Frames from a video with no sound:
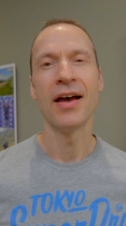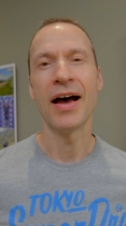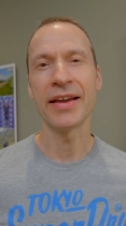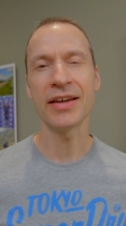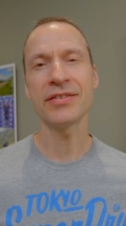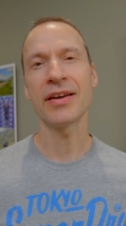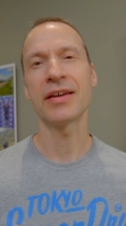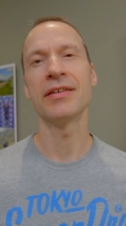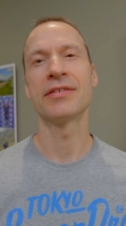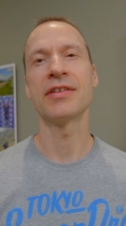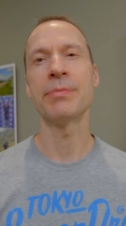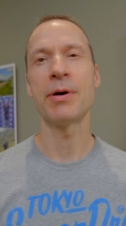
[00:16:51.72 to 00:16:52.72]
I guess I
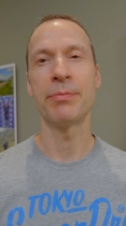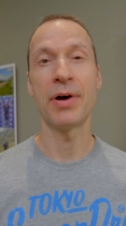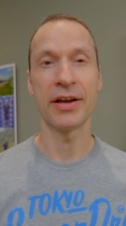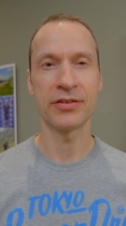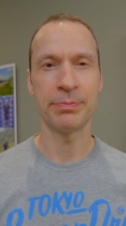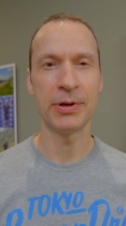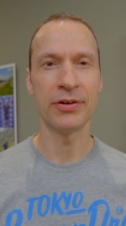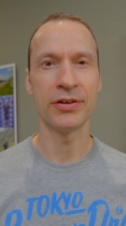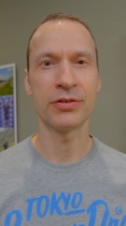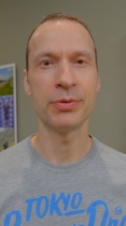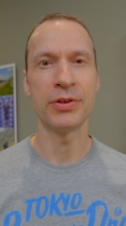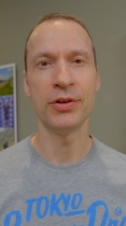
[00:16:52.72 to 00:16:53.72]
can sum up my
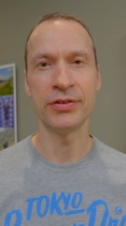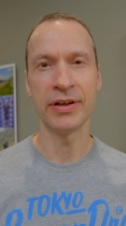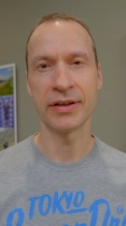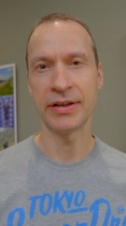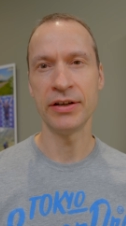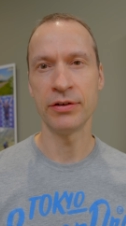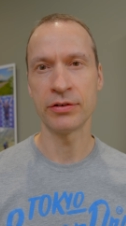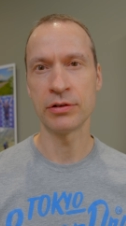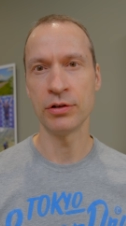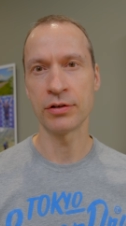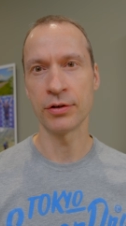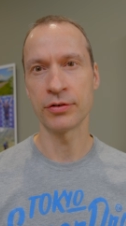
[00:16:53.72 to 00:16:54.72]
experience with using continuous
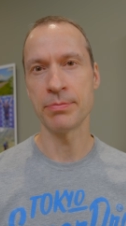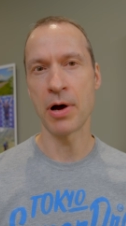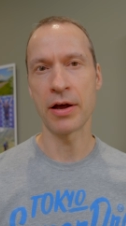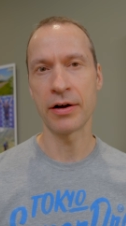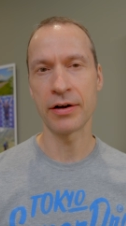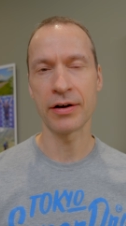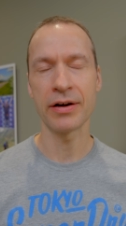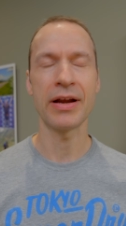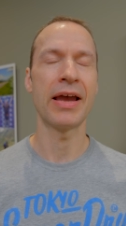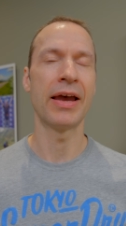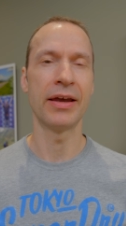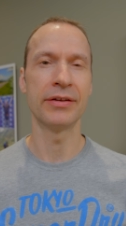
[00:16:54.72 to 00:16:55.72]
glucose monitor
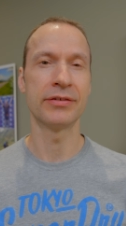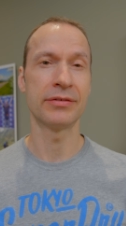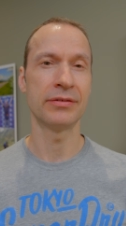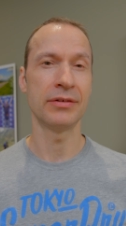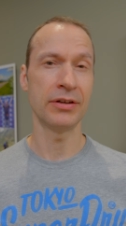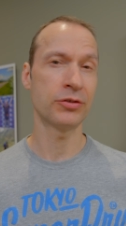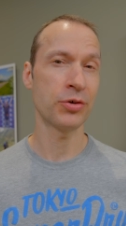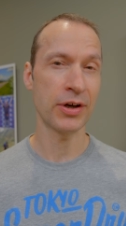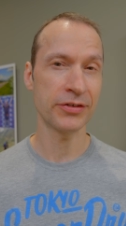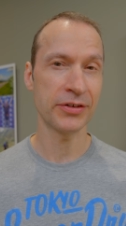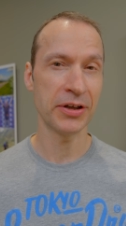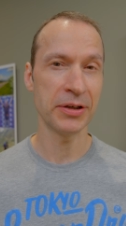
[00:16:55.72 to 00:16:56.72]
as
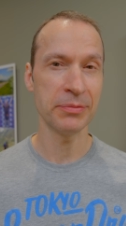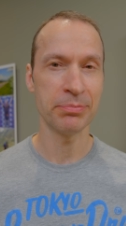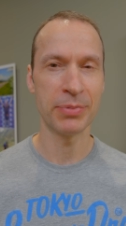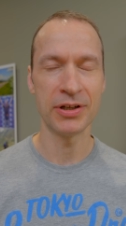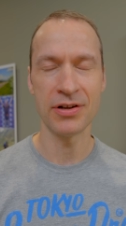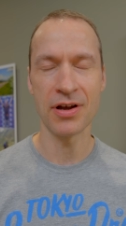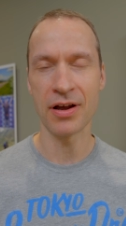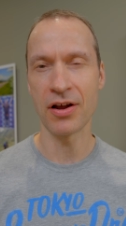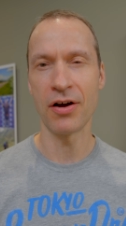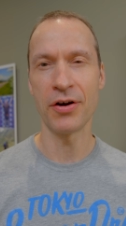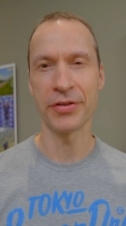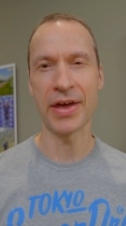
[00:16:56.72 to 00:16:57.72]
interesting, but not
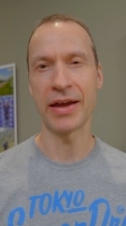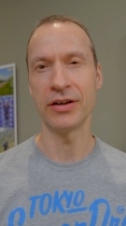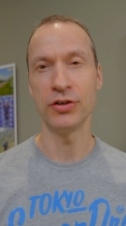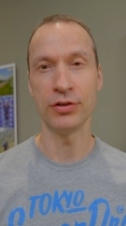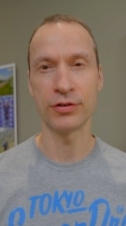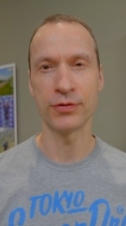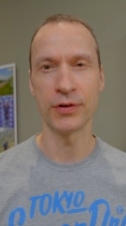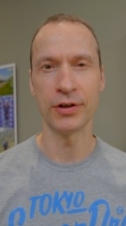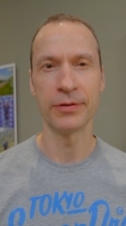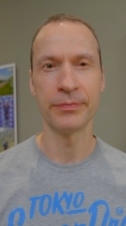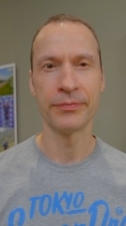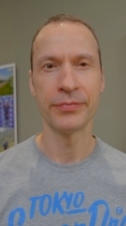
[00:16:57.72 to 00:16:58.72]
all that
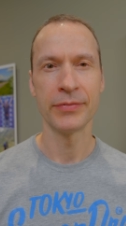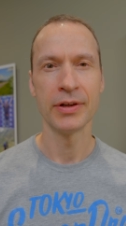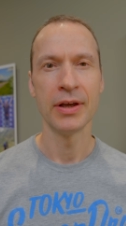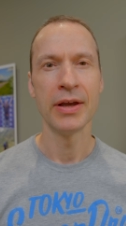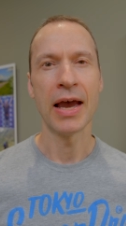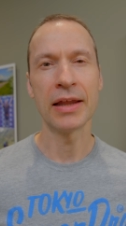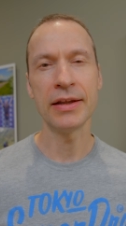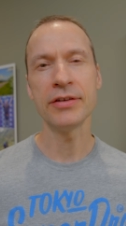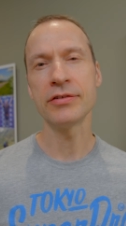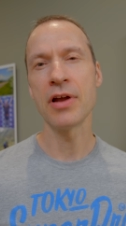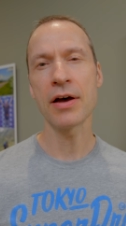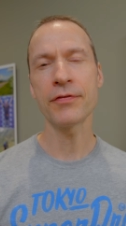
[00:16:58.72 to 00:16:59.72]
useful. At
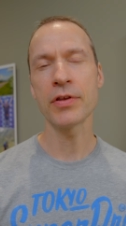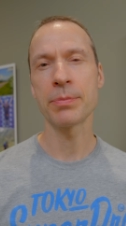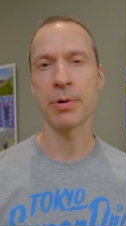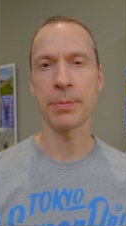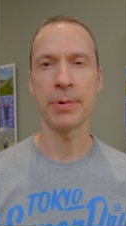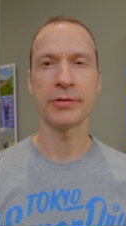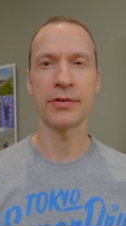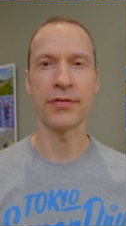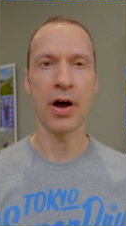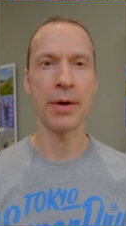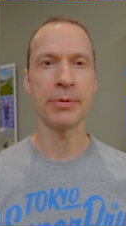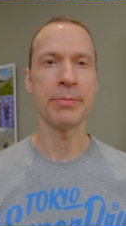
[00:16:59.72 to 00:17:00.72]
least not for the purpose of
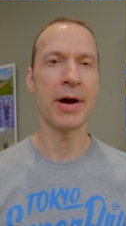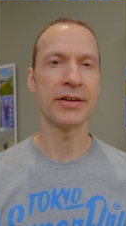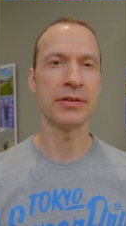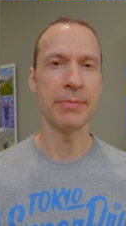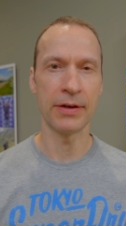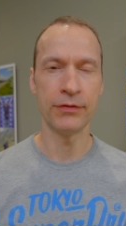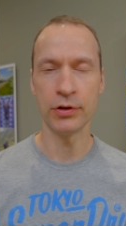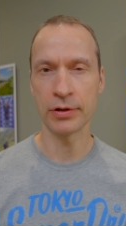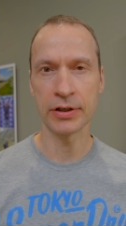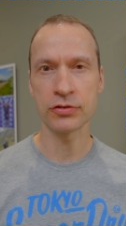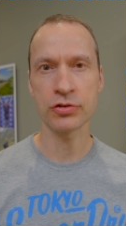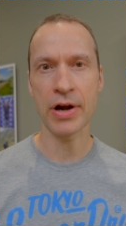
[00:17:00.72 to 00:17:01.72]
optimizing my
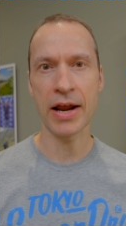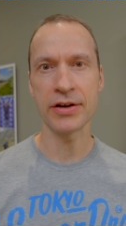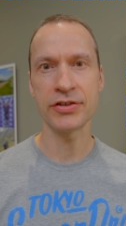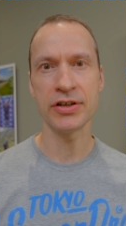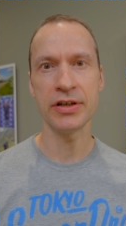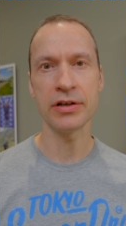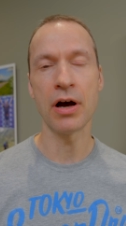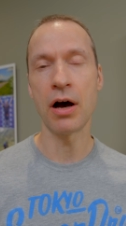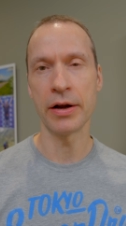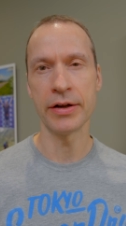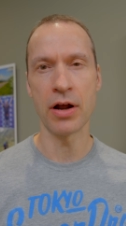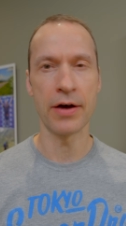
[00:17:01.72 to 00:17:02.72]
fueling strategy
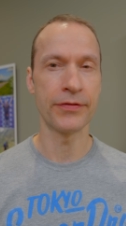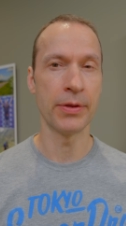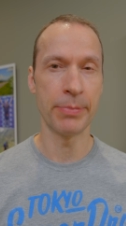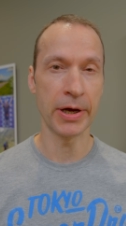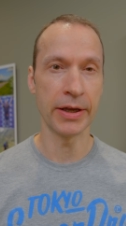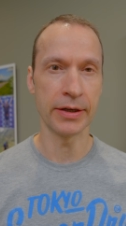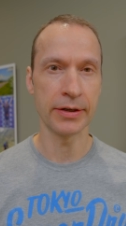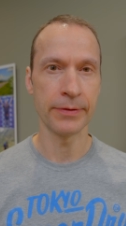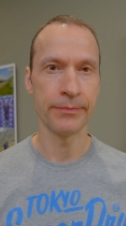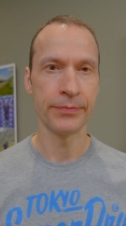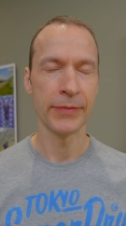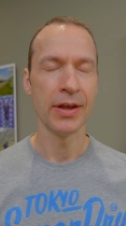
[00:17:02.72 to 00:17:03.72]
on and off the bike.
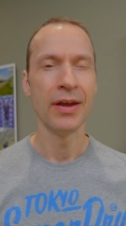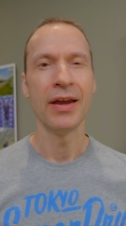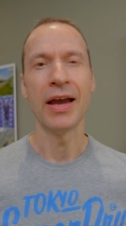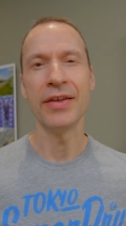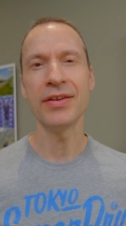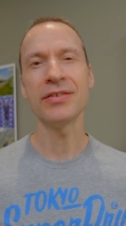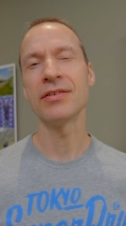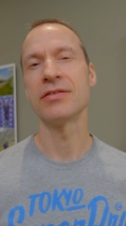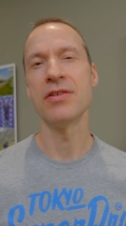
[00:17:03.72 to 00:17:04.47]
And this is